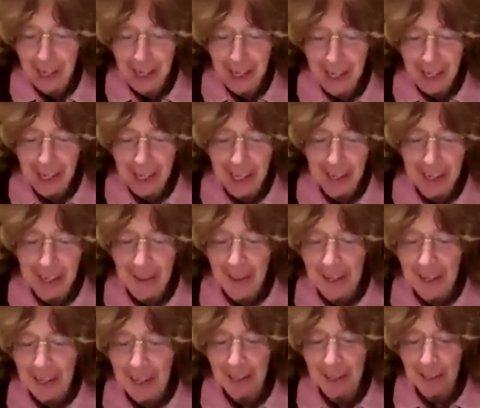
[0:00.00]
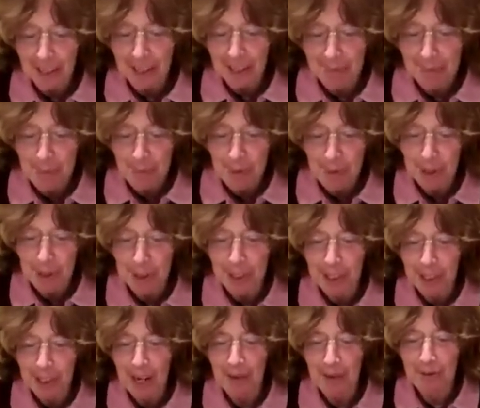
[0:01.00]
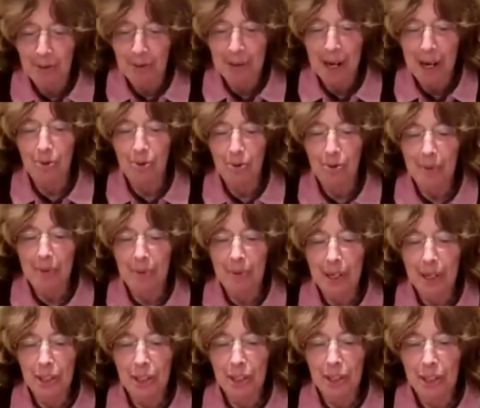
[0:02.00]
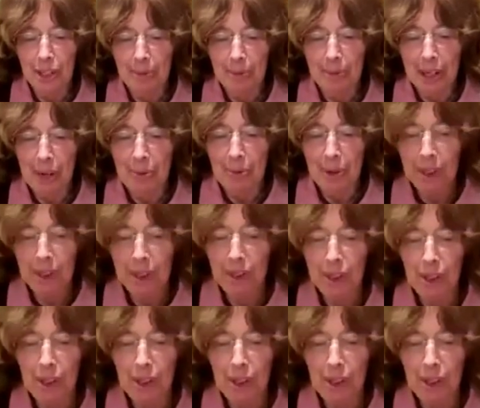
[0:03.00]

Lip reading: And then some more stuff about Rabbi Shimon. I wanted to